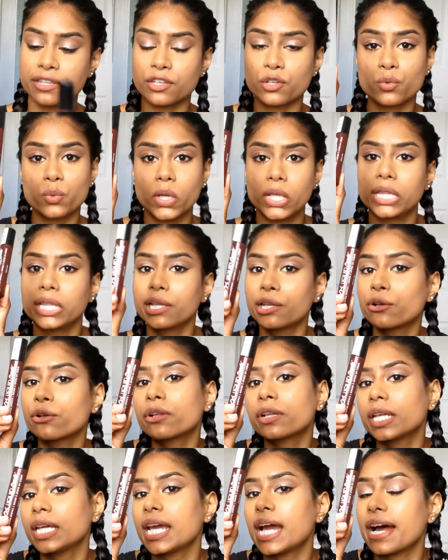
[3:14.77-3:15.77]
This one
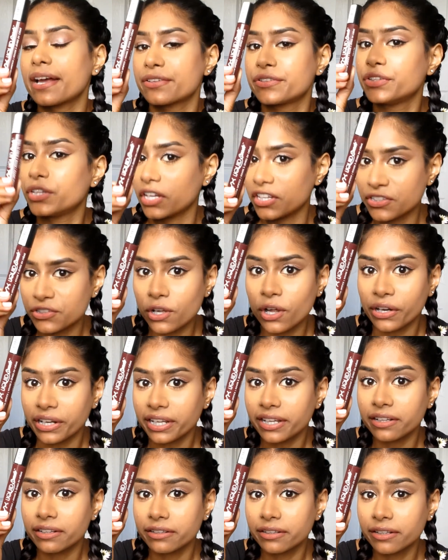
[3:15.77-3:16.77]
literally has dust on
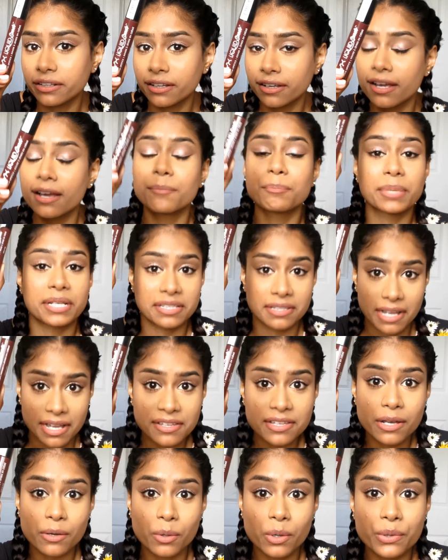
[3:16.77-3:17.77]
it, because
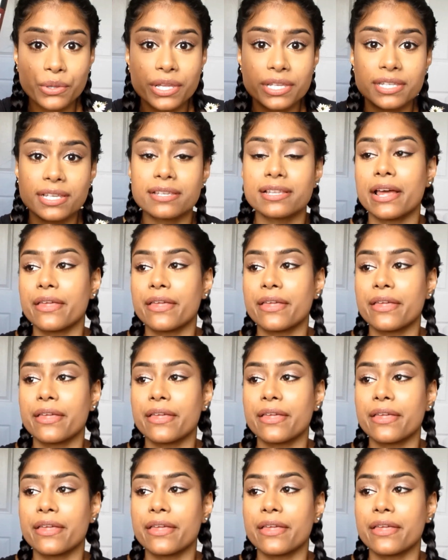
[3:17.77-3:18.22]
that's how old this is.